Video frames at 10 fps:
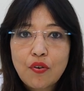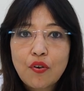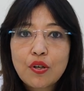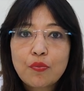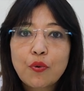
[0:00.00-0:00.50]

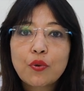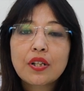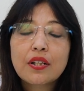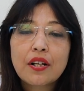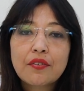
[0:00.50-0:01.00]
or more
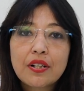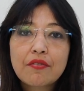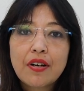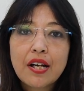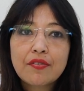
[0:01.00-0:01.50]
than
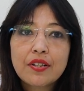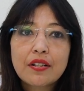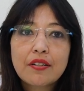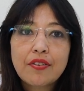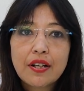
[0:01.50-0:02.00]
105
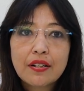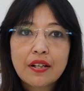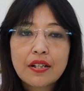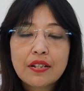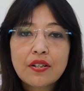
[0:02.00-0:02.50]
degrees
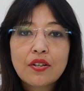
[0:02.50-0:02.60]
Fahrenheit